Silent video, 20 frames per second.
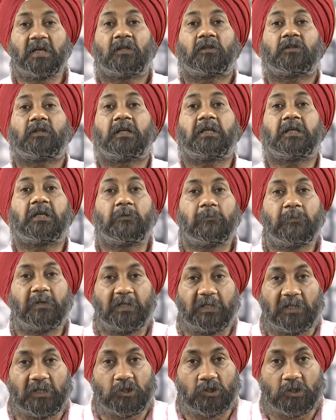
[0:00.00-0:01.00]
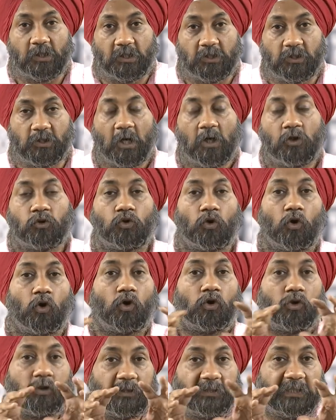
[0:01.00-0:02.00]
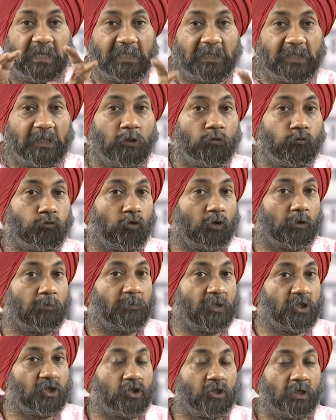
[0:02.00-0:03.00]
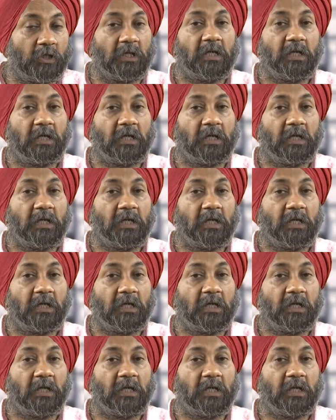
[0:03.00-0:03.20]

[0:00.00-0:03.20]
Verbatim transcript: the limitations so all that information